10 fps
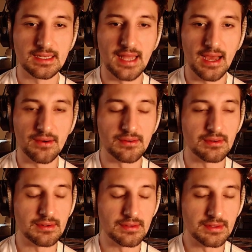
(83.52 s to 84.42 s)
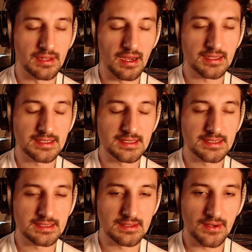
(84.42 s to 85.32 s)
Now,
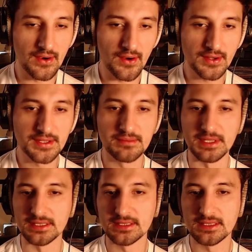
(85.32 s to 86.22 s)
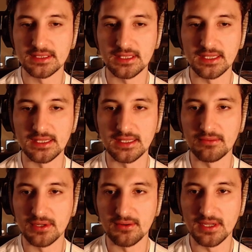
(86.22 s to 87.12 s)
Locke's argument
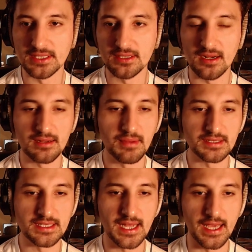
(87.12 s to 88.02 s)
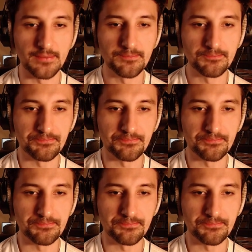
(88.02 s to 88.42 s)
that we're going to talk about today,